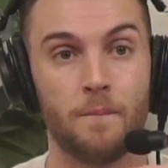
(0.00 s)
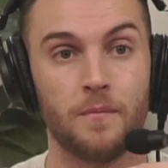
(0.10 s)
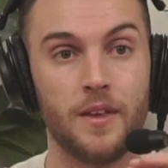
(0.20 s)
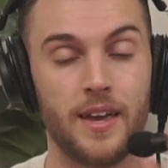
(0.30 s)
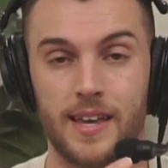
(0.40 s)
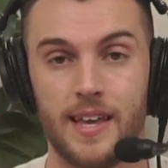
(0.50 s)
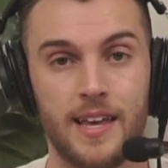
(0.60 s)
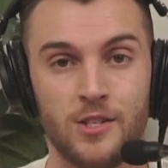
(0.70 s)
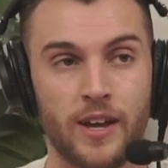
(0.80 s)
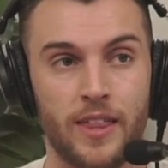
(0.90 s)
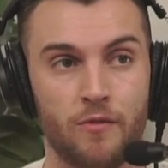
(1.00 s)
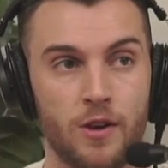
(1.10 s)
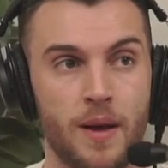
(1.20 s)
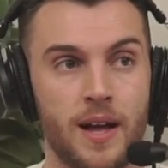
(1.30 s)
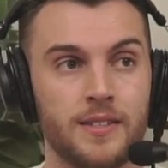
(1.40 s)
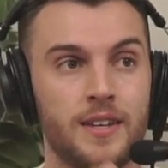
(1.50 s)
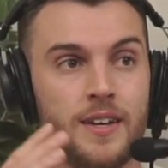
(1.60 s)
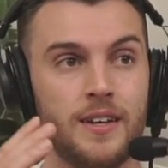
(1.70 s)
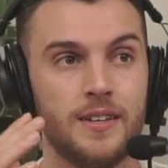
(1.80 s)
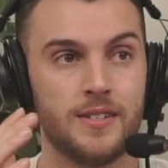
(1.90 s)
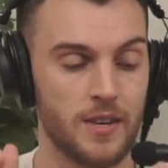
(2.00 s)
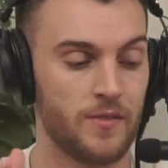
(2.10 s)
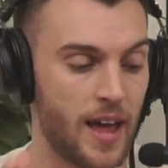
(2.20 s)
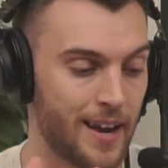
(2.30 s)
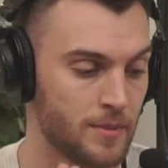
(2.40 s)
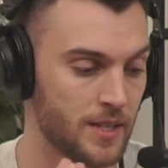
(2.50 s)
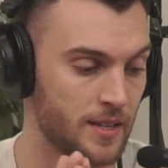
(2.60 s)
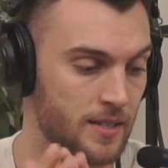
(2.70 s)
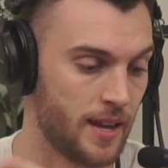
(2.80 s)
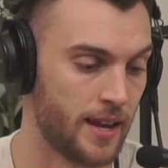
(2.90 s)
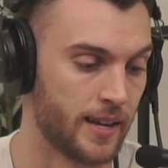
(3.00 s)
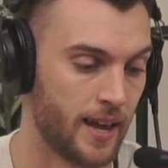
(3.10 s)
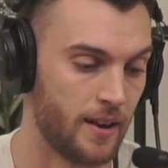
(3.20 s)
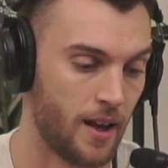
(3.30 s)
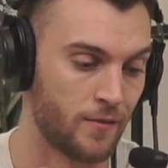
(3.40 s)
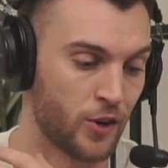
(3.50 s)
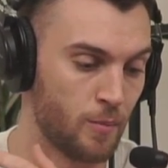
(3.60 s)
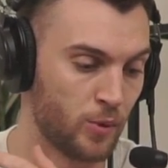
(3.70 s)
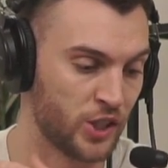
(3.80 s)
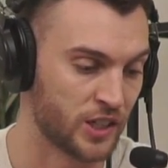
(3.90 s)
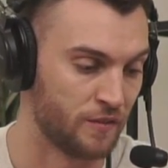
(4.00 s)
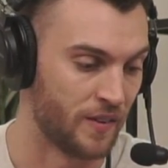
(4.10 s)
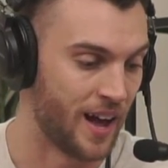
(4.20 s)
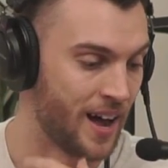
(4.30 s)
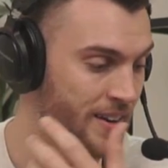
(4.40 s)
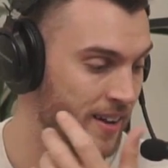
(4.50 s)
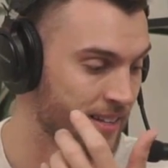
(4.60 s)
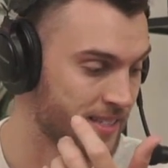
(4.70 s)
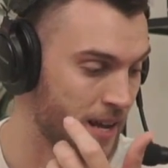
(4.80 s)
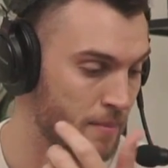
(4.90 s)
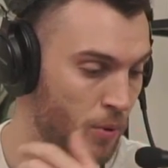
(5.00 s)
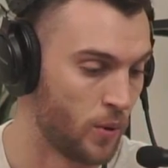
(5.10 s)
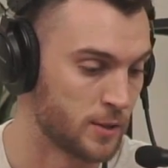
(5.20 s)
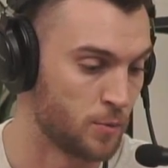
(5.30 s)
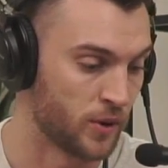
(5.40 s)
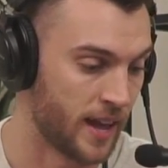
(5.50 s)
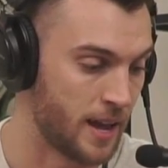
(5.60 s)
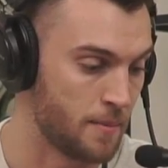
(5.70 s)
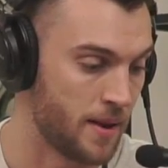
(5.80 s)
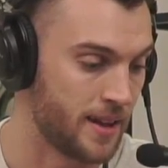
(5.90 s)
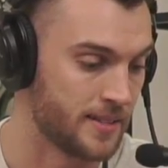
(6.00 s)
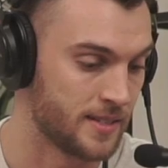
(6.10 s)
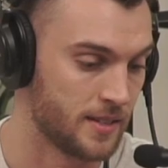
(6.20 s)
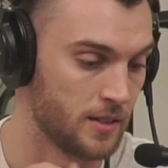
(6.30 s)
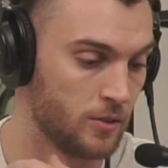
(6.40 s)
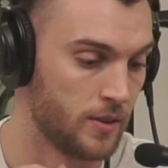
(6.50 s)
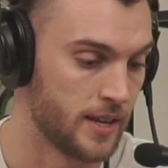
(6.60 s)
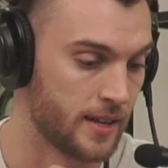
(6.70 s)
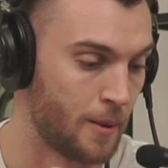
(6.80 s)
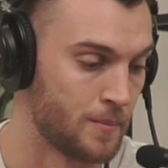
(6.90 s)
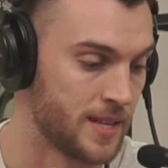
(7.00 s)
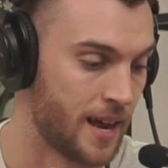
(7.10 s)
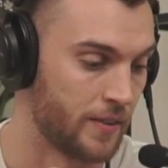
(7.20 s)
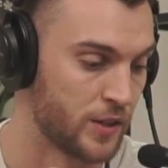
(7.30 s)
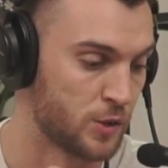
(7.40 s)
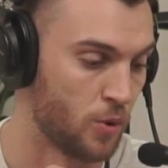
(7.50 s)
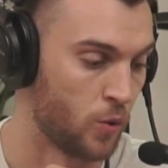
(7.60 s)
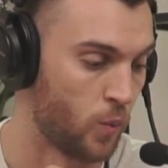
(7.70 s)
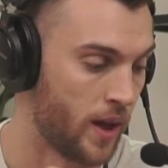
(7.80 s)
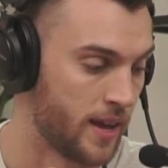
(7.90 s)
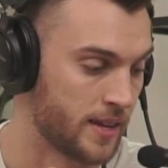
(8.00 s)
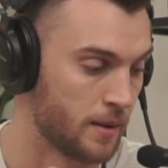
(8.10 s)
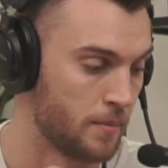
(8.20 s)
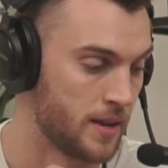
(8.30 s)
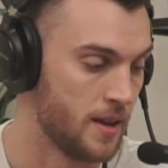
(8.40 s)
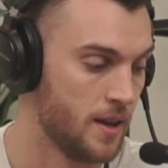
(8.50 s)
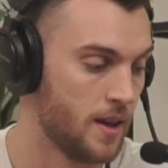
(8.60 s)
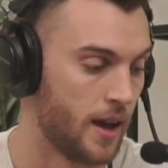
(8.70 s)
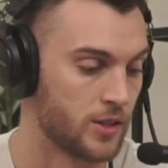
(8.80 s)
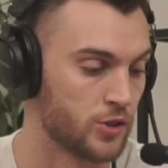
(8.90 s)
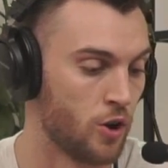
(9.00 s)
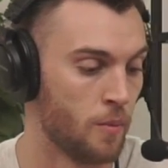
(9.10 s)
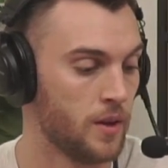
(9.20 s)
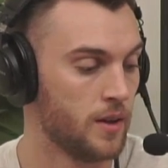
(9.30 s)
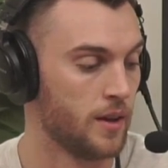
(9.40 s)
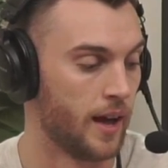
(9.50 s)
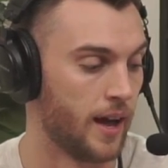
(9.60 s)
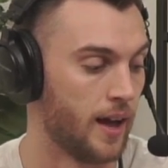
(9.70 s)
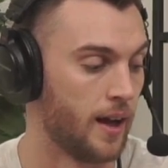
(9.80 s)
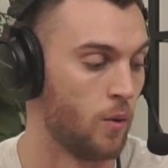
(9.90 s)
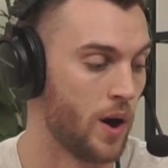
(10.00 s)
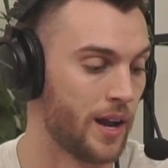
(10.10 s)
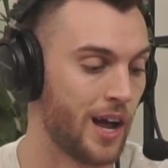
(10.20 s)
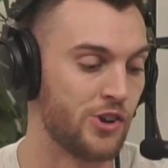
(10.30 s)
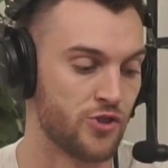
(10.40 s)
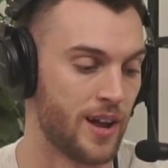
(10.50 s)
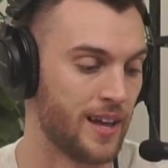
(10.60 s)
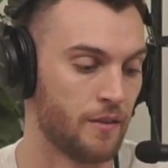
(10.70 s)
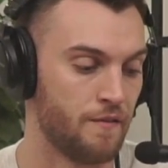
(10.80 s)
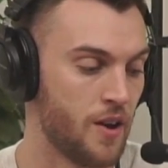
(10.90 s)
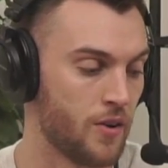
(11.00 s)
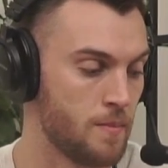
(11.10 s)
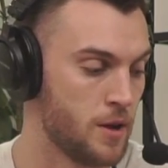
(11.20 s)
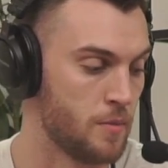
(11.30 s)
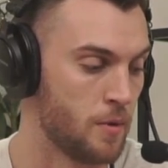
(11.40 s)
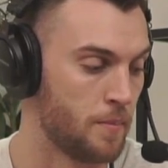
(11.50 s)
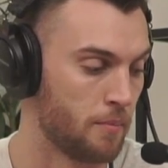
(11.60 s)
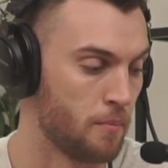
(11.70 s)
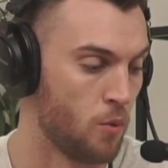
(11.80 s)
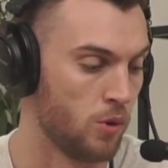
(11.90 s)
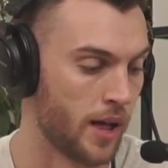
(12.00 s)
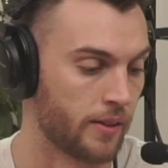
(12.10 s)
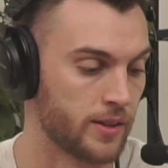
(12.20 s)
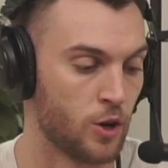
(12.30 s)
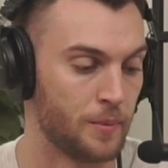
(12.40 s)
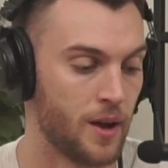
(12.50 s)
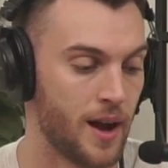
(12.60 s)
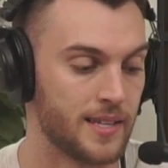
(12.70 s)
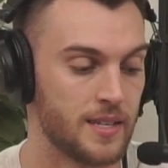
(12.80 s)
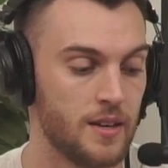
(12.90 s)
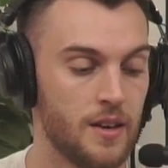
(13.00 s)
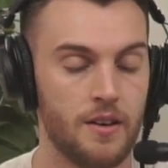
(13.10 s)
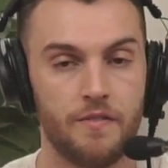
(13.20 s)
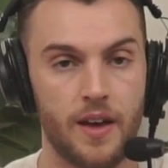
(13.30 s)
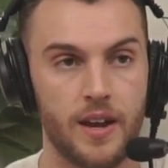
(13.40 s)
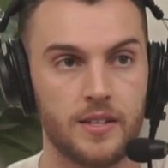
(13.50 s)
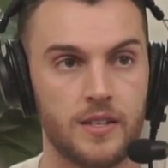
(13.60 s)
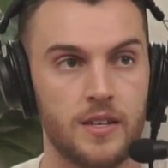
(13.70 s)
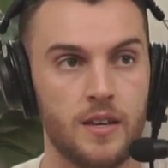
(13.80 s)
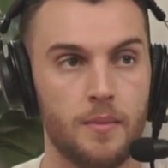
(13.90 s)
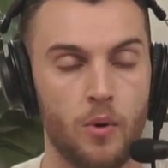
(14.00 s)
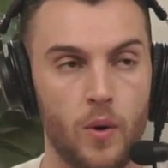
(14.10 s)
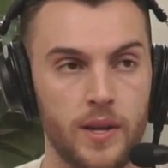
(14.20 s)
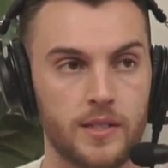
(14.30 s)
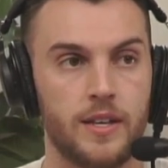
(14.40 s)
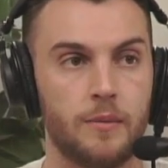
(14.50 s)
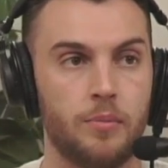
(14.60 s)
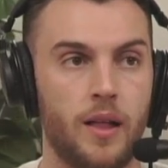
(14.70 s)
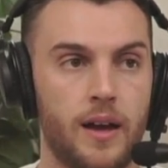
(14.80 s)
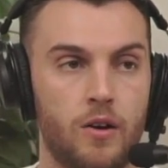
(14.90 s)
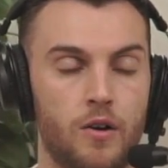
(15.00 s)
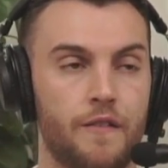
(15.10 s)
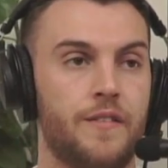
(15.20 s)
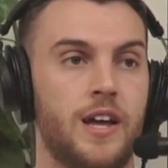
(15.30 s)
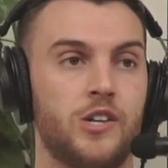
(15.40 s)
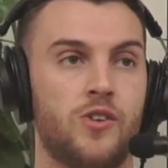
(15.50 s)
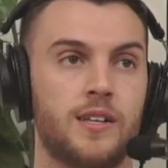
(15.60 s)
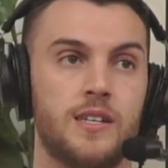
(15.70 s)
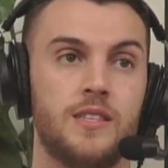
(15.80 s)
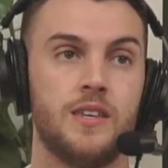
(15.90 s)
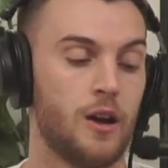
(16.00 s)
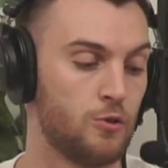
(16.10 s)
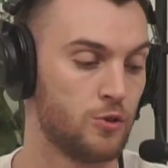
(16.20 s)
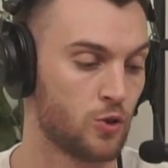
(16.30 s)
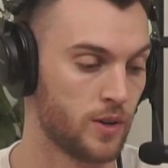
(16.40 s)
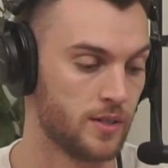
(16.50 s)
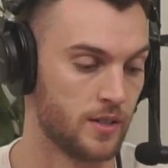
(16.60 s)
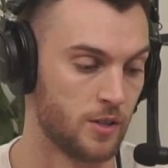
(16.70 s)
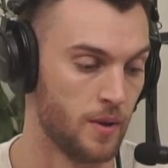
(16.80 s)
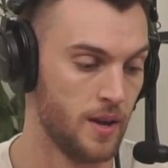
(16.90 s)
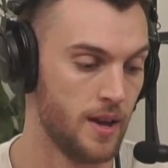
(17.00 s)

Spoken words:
He's not getting them rebounds. Steven Adams is, and again, I've got him projected for under 10 points per game, and still he comes out at this spot where he can be a top 100 at the very minimum, but more likely top 90 fantasy points league player on Fantrax in the Yahoo scoring system.